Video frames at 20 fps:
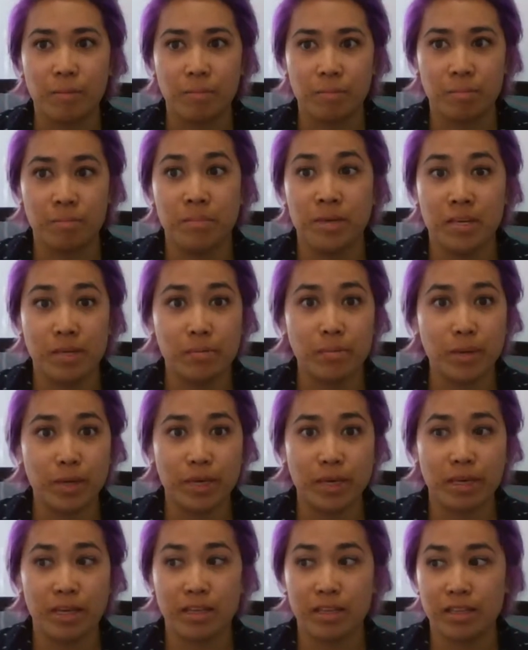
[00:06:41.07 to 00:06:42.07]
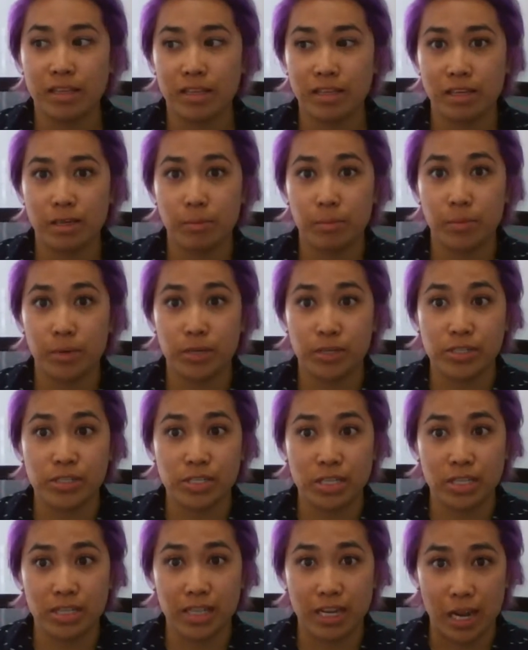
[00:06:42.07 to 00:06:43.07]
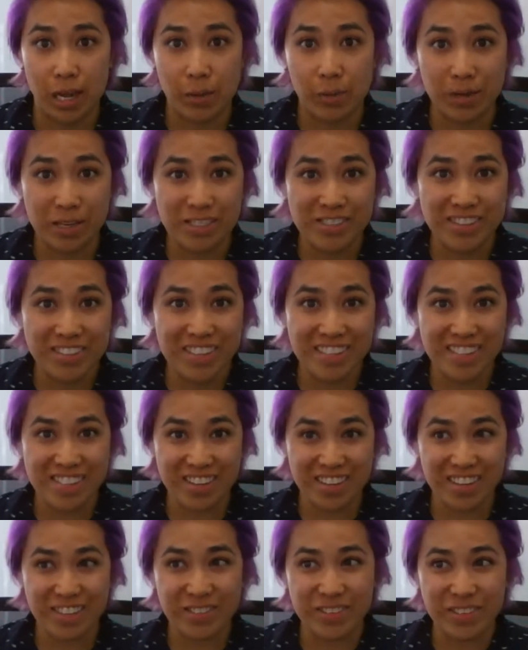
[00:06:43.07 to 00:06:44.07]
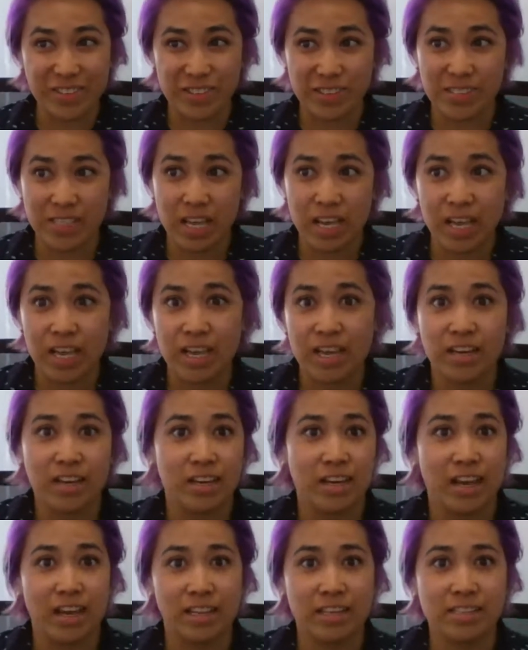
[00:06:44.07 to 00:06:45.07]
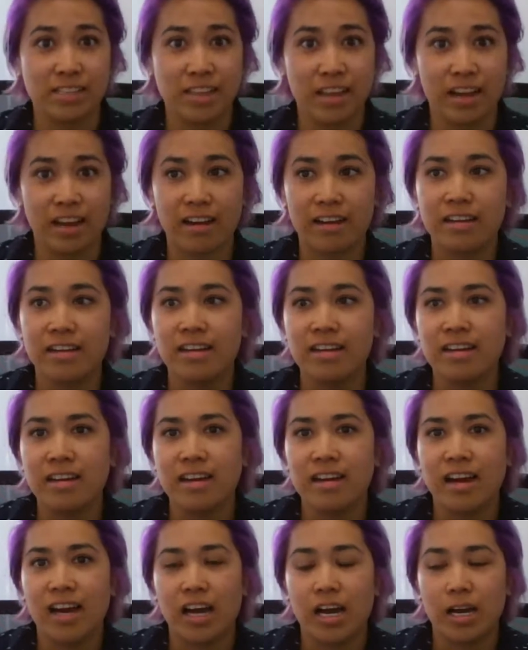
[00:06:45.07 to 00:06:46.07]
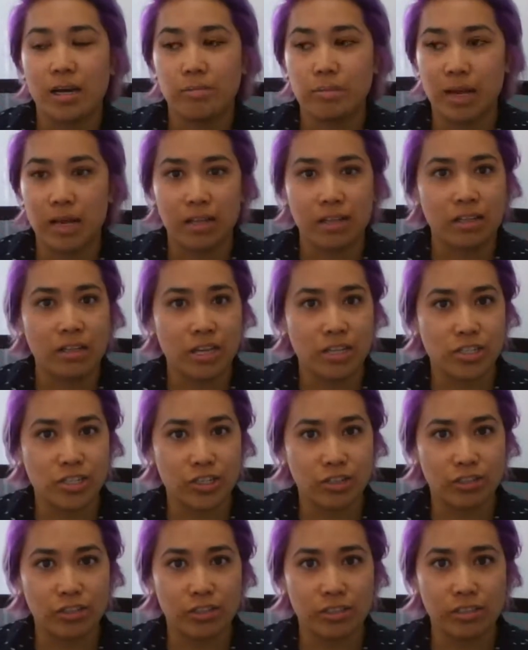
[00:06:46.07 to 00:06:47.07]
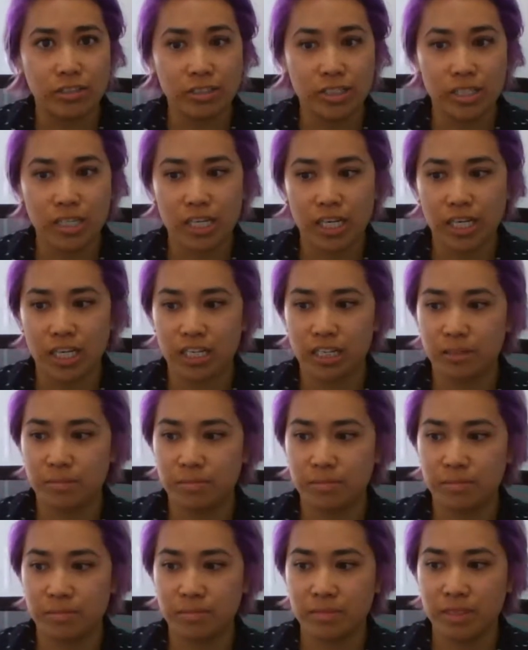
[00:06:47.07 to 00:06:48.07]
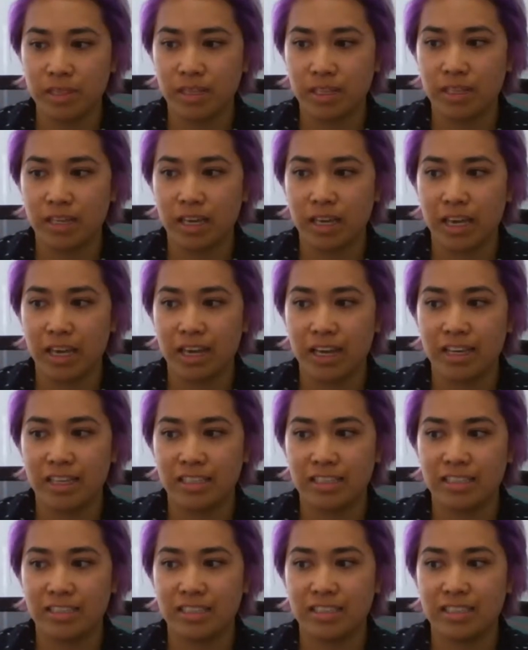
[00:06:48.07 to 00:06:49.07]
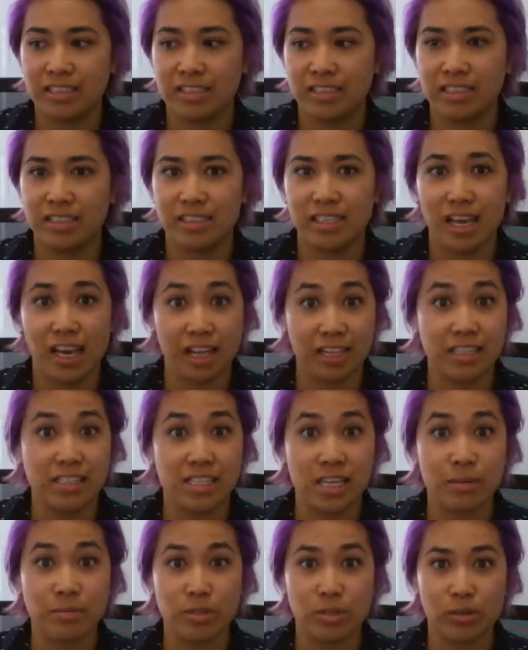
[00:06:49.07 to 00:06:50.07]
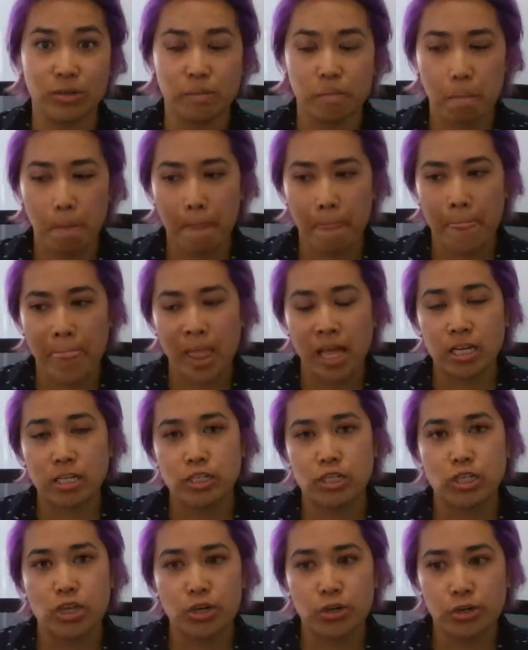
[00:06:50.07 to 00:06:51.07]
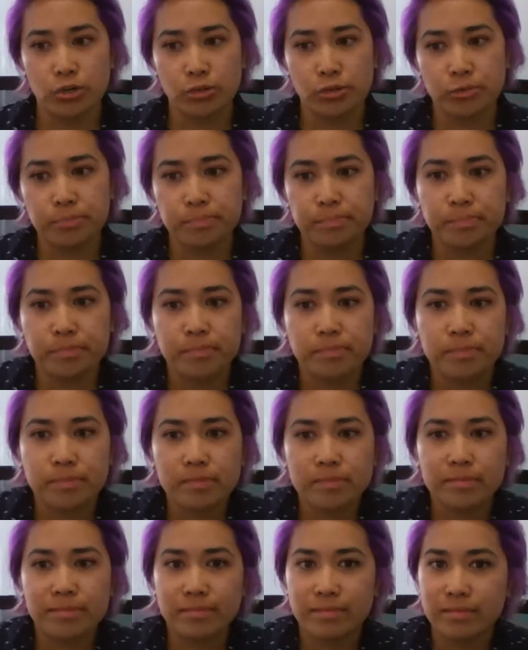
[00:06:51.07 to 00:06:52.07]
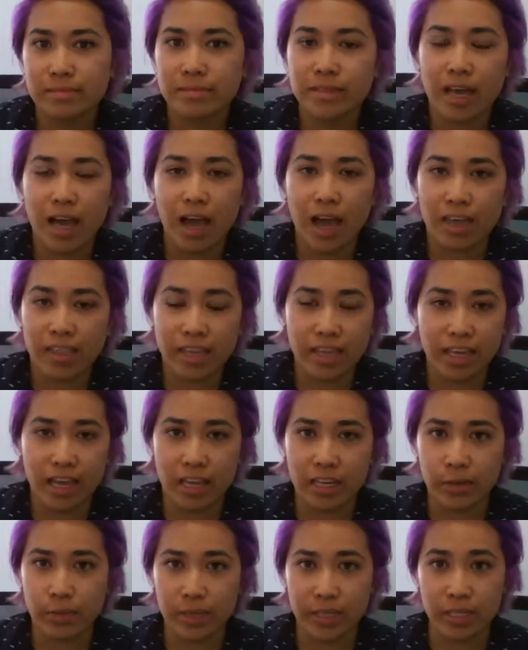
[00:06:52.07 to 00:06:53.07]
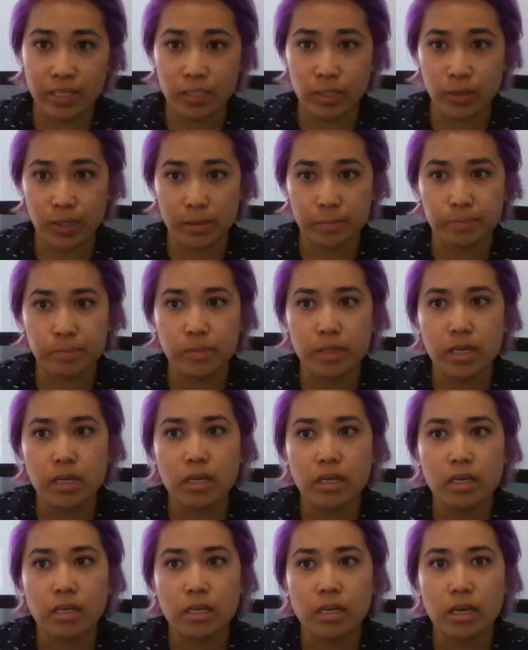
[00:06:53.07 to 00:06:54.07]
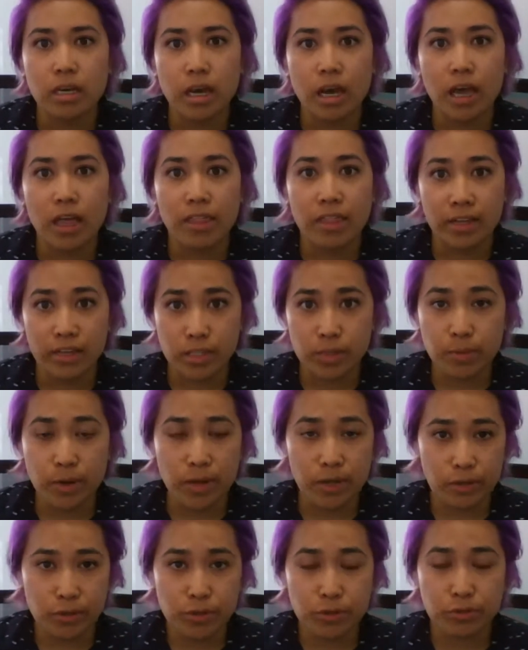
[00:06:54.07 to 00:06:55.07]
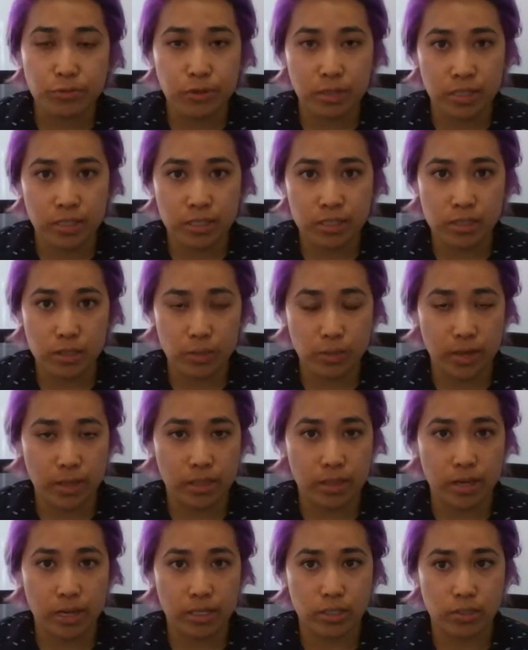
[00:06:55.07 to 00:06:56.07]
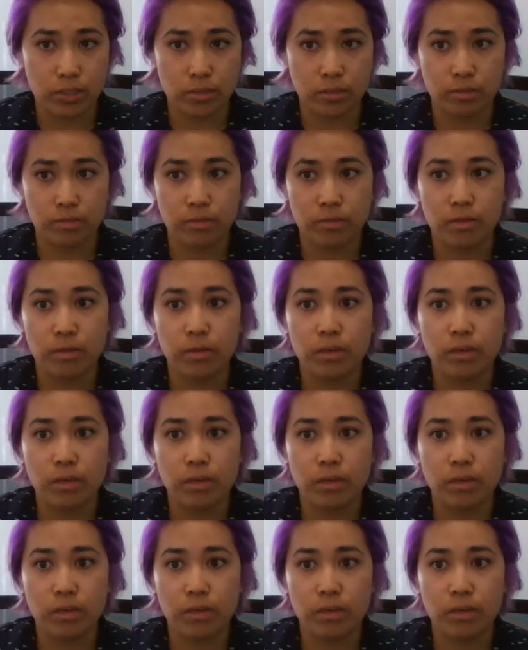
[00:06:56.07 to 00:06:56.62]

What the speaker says: Me being the person that I was when I started, which was hella scared, hella logical, and hella skeptical. So I think anyone can do it. And that's why I do readings the way that I do.